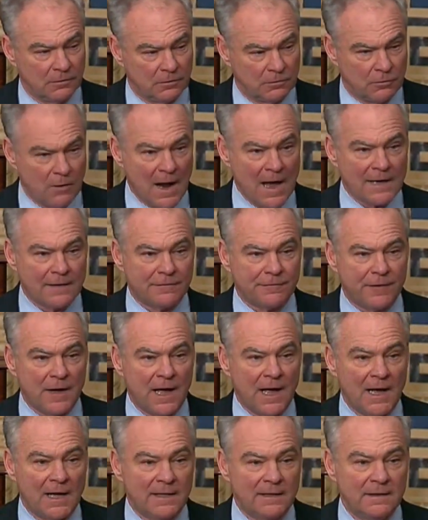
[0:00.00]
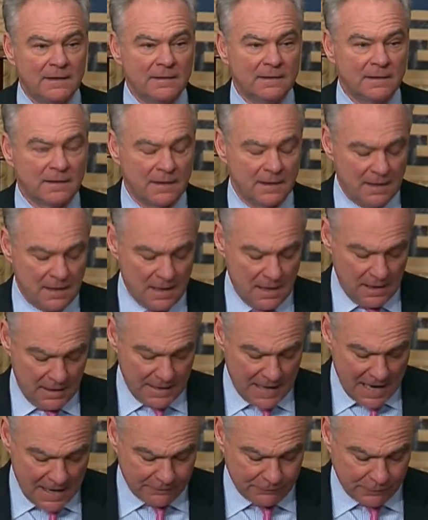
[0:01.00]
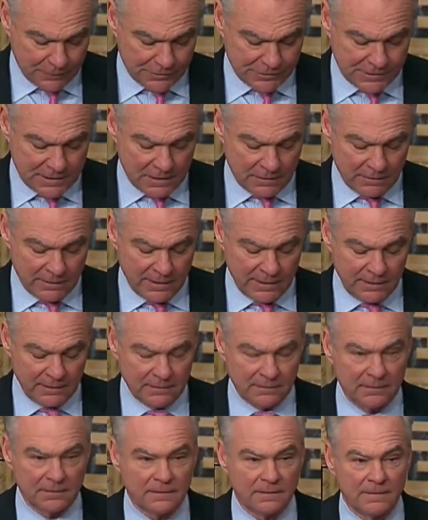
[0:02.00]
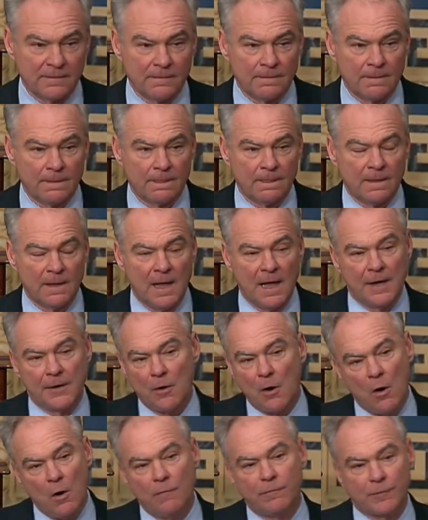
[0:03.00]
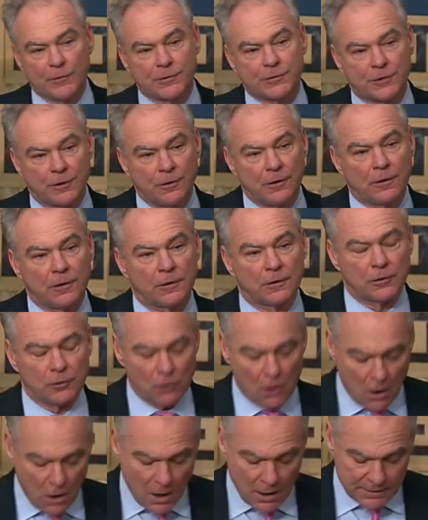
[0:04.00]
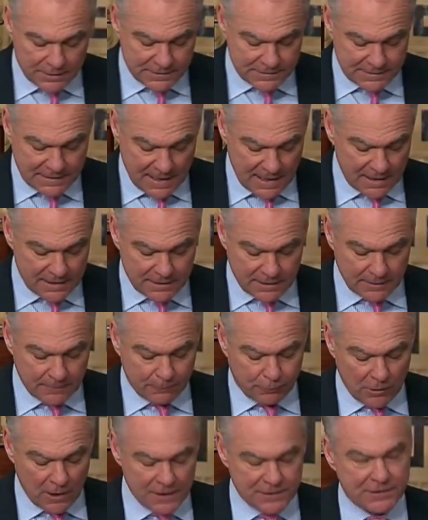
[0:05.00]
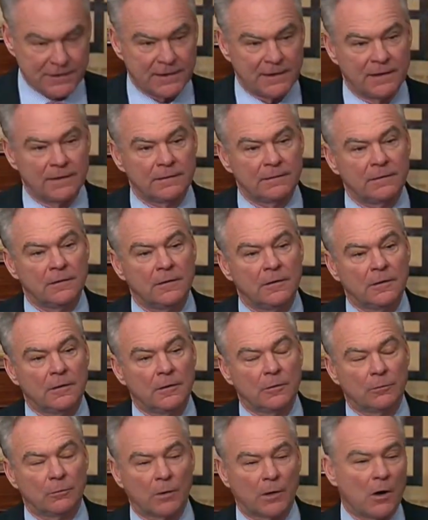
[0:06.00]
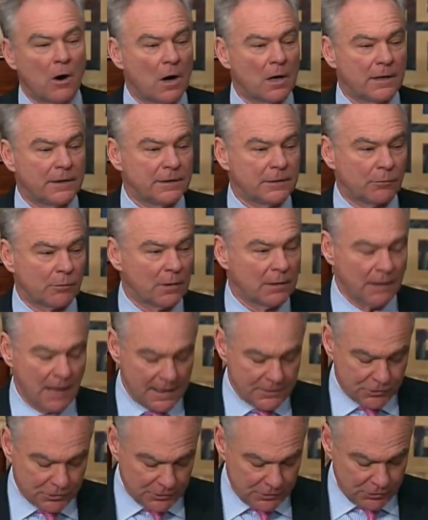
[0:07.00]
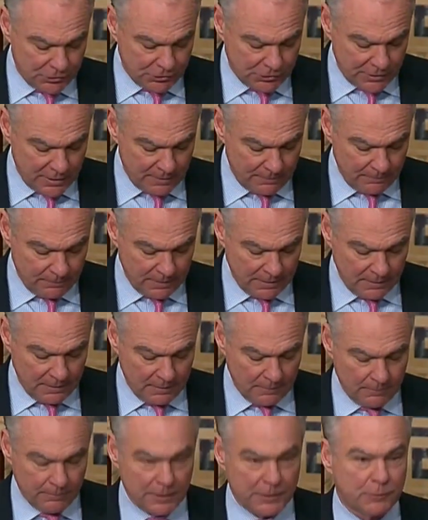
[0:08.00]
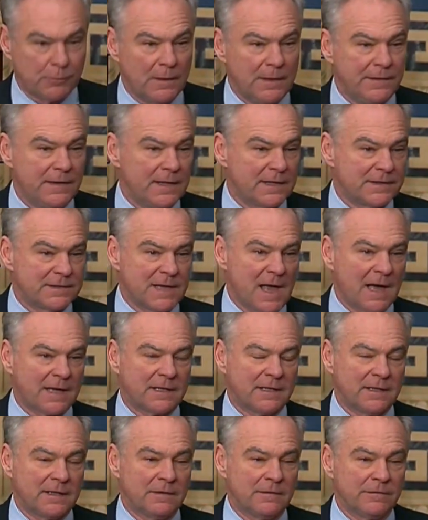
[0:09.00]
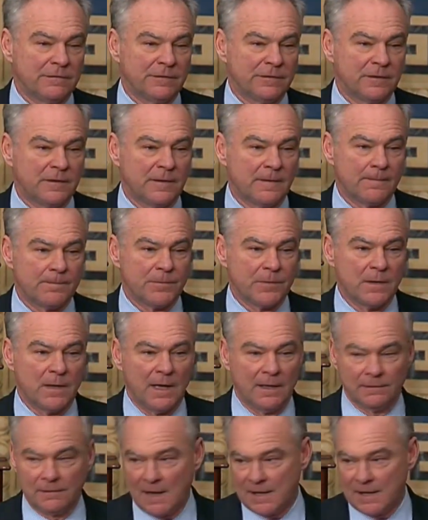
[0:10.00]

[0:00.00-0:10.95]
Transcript: gratified an adversary, and overturned long-standing precedent regarding the relationship between the executive and